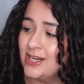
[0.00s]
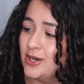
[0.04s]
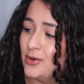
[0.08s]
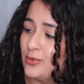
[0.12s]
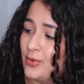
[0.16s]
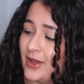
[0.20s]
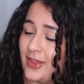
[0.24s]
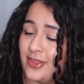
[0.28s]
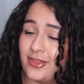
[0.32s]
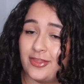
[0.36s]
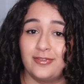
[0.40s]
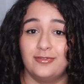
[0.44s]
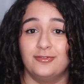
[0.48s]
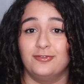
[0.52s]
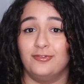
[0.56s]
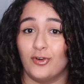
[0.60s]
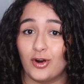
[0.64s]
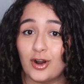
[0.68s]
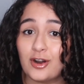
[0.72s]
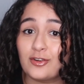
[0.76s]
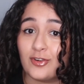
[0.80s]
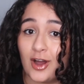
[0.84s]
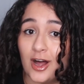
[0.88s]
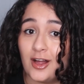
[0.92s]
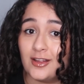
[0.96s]
with
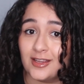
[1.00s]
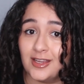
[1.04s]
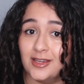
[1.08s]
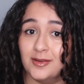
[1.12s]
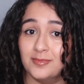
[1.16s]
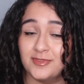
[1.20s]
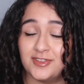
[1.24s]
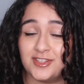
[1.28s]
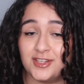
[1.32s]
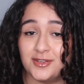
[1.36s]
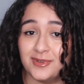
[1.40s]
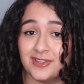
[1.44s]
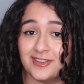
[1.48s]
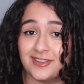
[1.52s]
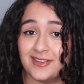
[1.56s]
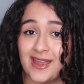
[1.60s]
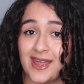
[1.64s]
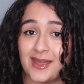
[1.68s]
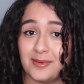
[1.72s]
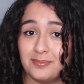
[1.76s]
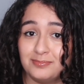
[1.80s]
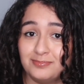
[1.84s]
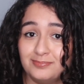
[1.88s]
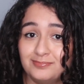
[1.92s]
4 volumes to its name.